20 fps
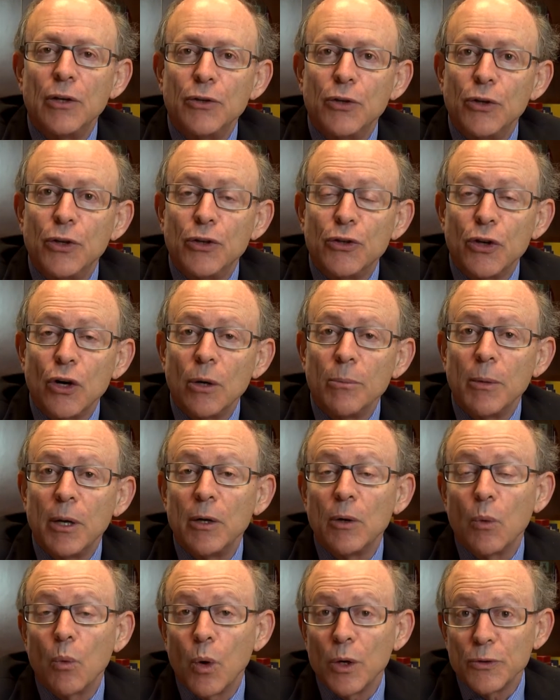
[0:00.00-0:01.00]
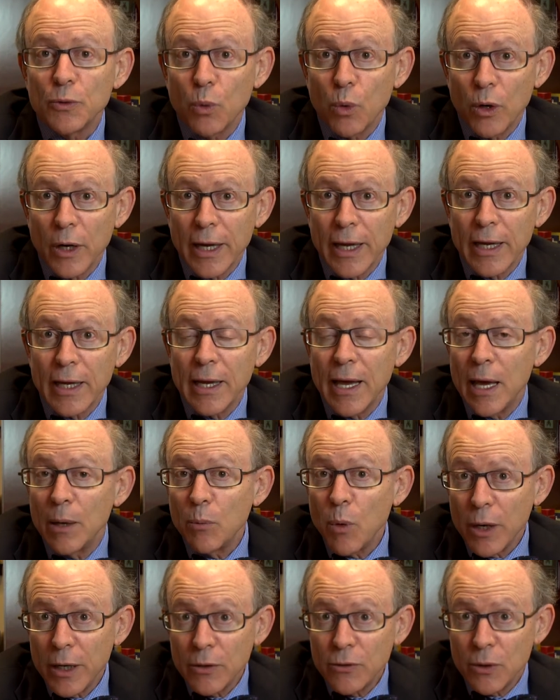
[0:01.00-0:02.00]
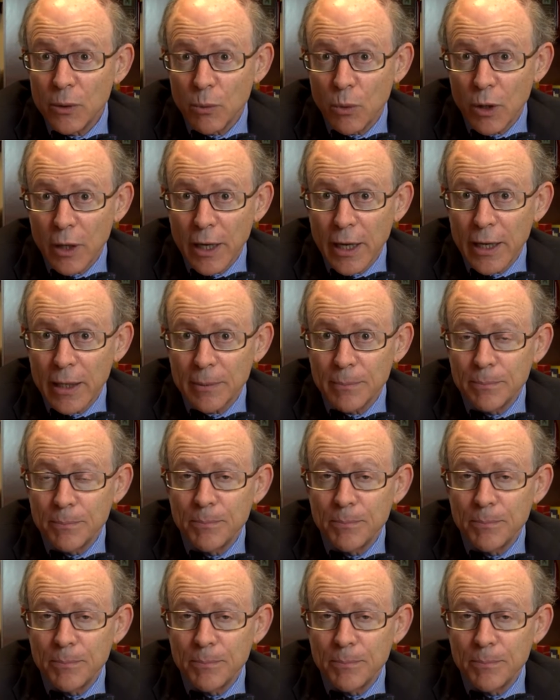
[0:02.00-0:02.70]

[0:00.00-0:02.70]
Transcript: to determine what's working and what isn't working